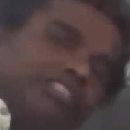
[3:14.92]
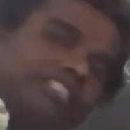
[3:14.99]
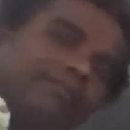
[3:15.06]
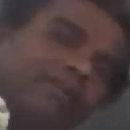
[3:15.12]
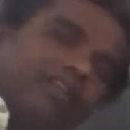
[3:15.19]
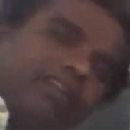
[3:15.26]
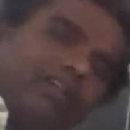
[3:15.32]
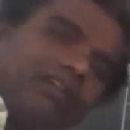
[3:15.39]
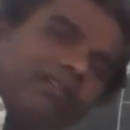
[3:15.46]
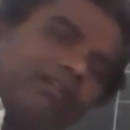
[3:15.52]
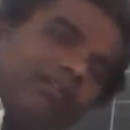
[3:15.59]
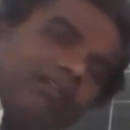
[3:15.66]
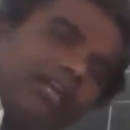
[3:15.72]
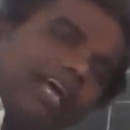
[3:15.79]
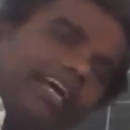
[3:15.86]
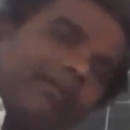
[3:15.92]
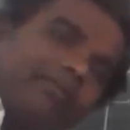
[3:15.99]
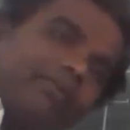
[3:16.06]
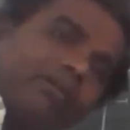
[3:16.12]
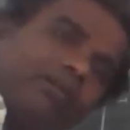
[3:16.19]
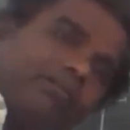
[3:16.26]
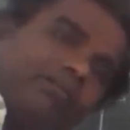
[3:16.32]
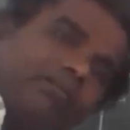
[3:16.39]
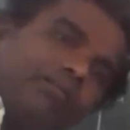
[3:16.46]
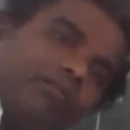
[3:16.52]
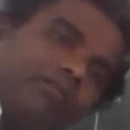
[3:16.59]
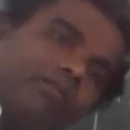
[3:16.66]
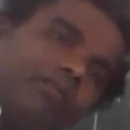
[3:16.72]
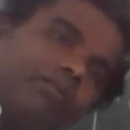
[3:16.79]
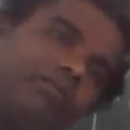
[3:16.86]
visible diagram
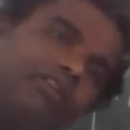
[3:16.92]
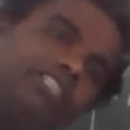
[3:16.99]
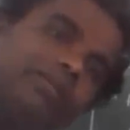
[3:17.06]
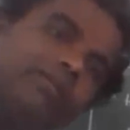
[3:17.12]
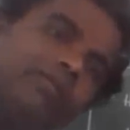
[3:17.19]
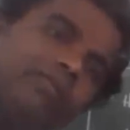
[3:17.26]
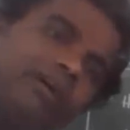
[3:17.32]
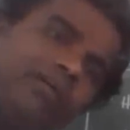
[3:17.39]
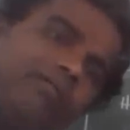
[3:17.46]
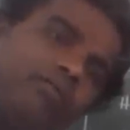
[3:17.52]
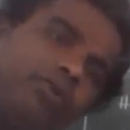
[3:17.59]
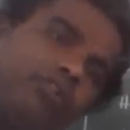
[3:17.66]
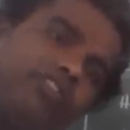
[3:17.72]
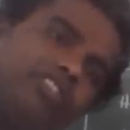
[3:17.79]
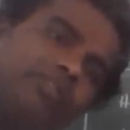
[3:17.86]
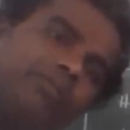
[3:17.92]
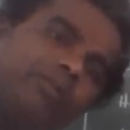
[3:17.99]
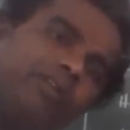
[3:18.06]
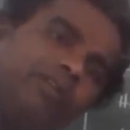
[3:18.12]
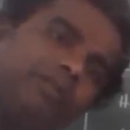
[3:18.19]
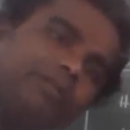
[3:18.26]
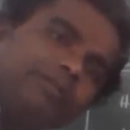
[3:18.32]
visible ma board visible.